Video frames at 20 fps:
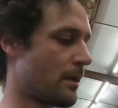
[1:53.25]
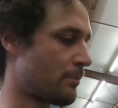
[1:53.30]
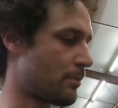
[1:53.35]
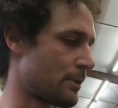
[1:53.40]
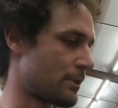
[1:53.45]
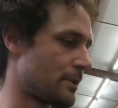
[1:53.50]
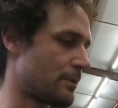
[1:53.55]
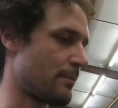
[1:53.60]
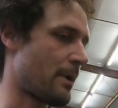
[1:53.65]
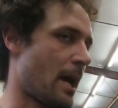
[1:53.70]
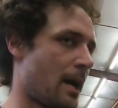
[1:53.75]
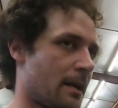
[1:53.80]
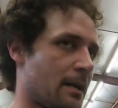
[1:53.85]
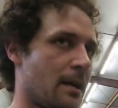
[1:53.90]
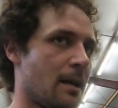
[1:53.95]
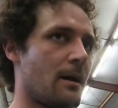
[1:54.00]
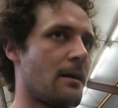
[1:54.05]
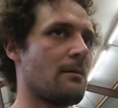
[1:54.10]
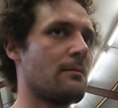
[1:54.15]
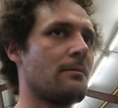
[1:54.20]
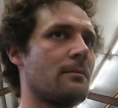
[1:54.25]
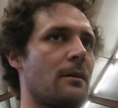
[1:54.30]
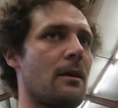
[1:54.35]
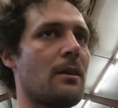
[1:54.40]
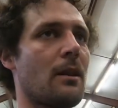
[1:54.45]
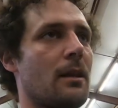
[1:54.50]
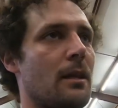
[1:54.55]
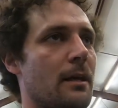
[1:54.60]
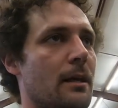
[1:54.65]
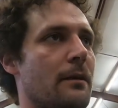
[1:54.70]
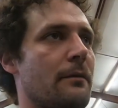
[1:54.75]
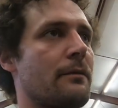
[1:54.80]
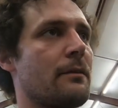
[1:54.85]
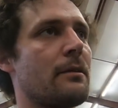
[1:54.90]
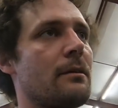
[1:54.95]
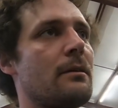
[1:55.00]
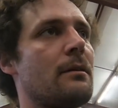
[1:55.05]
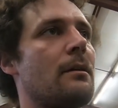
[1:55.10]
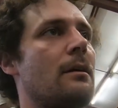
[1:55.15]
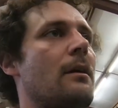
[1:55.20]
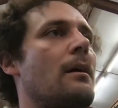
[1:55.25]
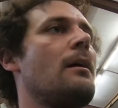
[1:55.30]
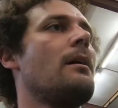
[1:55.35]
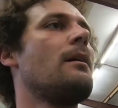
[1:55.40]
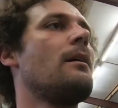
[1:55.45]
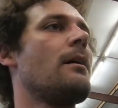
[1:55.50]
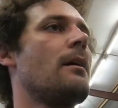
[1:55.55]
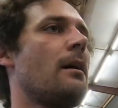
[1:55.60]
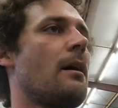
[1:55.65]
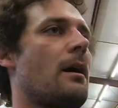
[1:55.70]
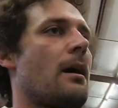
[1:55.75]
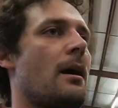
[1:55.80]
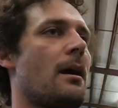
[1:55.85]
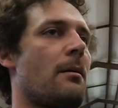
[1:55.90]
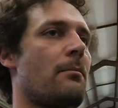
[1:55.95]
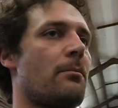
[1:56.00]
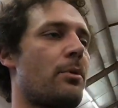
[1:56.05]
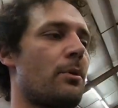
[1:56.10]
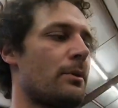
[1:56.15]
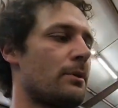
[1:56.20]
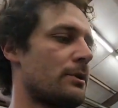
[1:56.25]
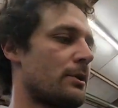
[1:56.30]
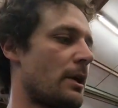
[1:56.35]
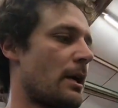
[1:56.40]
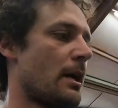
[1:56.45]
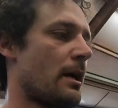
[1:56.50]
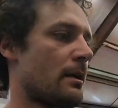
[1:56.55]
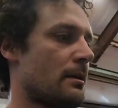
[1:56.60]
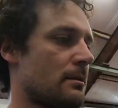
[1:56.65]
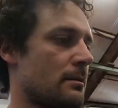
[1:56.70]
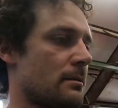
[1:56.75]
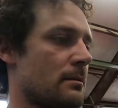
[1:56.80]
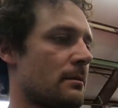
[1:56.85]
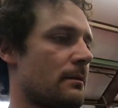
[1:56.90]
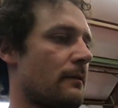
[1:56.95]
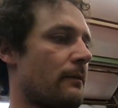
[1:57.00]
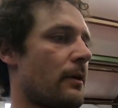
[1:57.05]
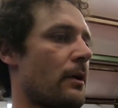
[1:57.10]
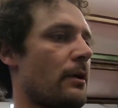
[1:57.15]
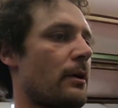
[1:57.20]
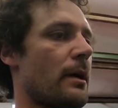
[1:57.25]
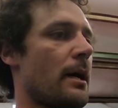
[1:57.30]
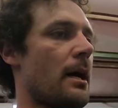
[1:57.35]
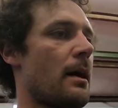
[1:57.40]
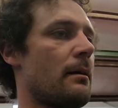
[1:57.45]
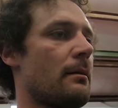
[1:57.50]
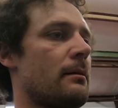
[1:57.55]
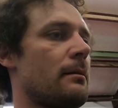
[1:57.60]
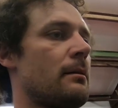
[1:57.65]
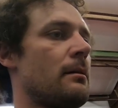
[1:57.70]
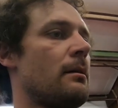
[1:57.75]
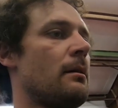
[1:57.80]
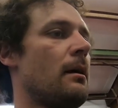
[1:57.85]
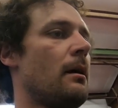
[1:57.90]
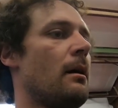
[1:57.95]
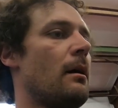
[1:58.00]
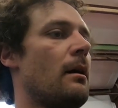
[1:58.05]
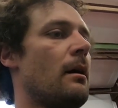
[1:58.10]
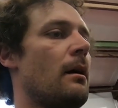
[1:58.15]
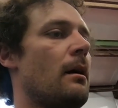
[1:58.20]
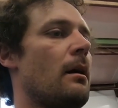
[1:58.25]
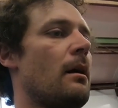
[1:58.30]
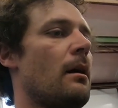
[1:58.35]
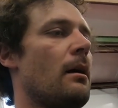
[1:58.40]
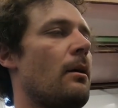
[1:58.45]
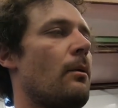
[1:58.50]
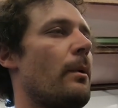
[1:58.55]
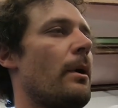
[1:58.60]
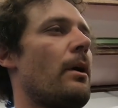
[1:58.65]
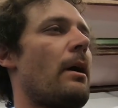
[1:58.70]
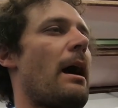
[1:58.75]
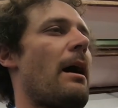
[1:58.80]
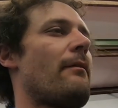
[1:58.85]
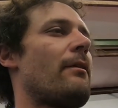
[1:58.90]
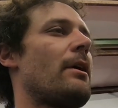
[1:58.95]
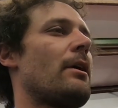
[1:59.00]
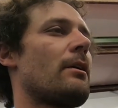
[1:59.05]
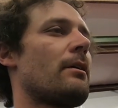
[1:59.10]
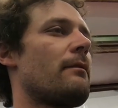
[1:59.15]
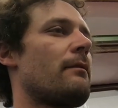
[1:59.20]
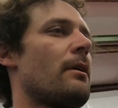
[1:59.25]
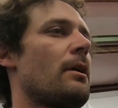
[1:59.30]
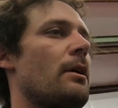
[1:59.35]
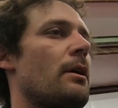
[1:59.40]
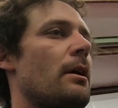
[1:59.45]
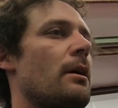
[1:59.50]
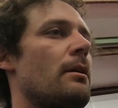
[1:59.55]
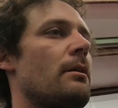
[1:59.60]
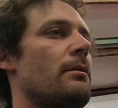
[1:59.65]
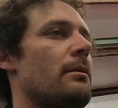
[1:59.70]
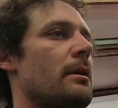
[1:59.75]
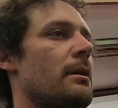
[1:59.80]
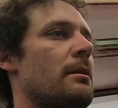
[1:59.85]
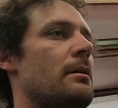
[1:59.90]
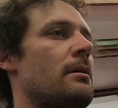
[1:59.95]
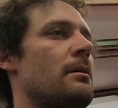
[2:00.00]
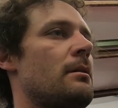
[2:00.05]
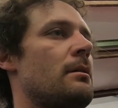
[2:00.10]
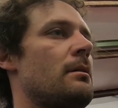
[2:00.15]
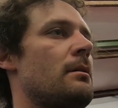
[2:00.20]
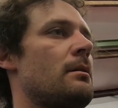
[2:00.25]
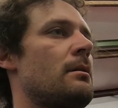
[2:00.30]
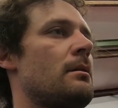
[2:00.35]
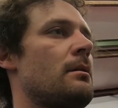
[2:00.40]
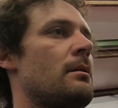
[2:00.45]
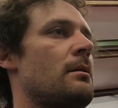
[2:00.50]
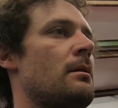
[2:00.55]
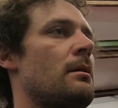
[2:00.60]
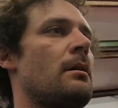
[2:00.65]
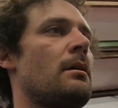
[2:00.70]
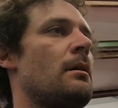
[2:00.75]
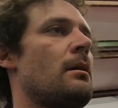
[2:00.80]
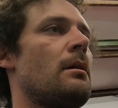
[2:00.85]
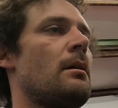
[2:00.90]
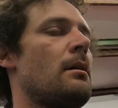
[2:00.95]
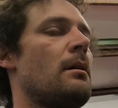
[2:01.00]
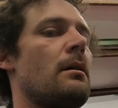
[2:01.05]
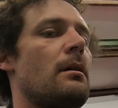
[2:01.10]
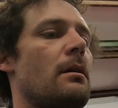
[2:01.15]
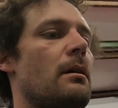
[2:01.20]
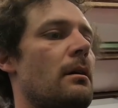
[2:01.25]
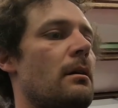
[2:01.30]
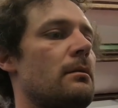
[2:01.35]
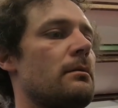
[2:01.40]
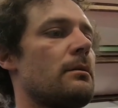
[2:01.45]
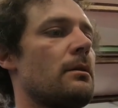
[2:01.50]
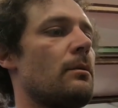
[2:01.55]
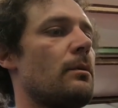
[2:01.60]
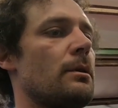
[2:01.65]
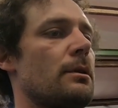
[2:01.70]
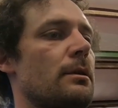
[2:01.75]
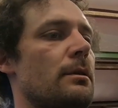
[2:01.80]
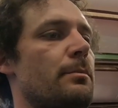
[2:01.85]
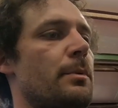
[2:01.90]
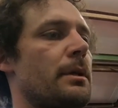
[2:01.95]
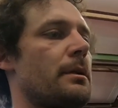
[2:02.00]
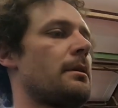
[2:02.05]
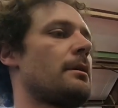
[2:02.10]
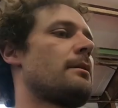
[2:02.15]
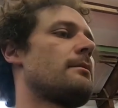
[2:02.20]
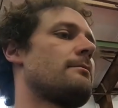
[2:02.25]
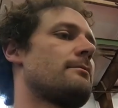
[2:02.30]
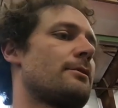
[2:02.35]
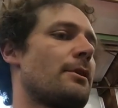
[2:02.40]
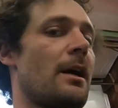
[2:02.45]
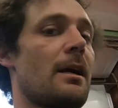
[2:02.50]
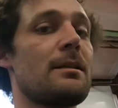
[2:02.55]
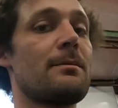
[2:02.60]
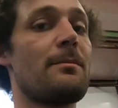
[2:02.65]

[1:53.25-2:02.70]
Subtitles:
push it back now on the lift and pull the trans converter out. We don't have another converter here, do we? No, so we'll just put the trans